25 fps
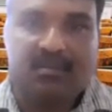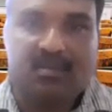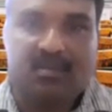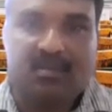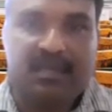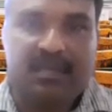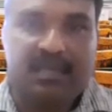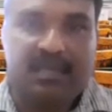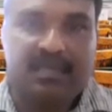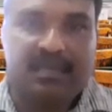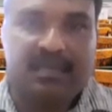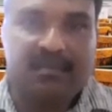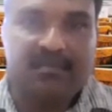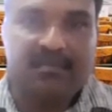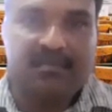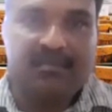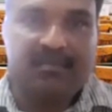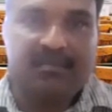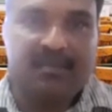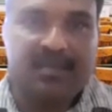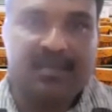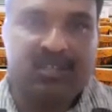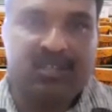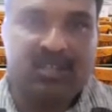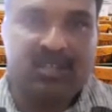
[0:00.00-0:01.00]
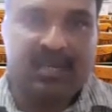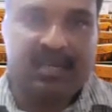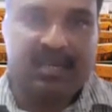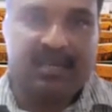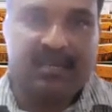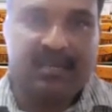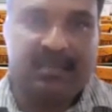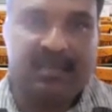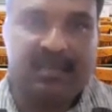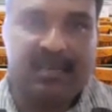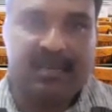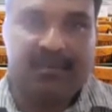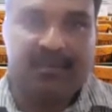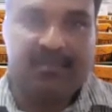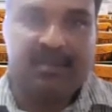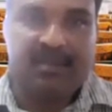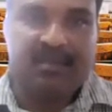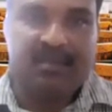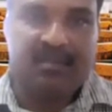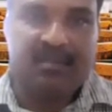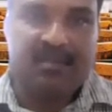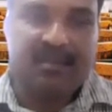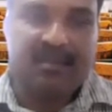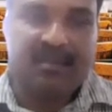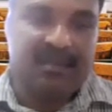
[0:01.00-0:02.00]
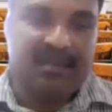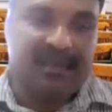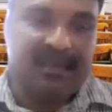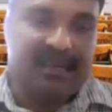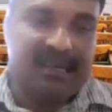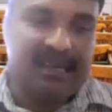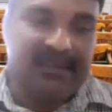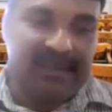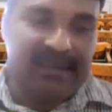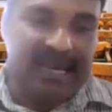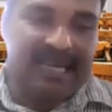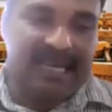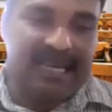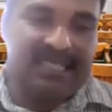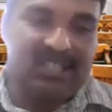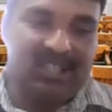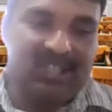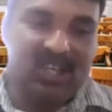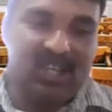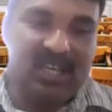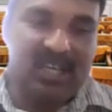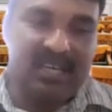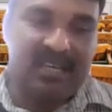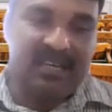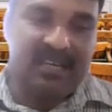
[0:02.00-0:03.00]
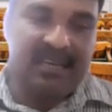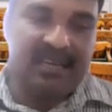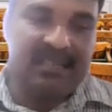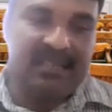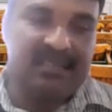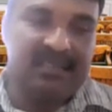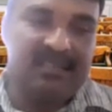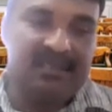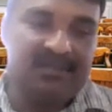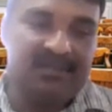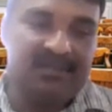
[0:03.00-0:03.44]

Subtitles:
So there is some mistake which happens. We can check, right?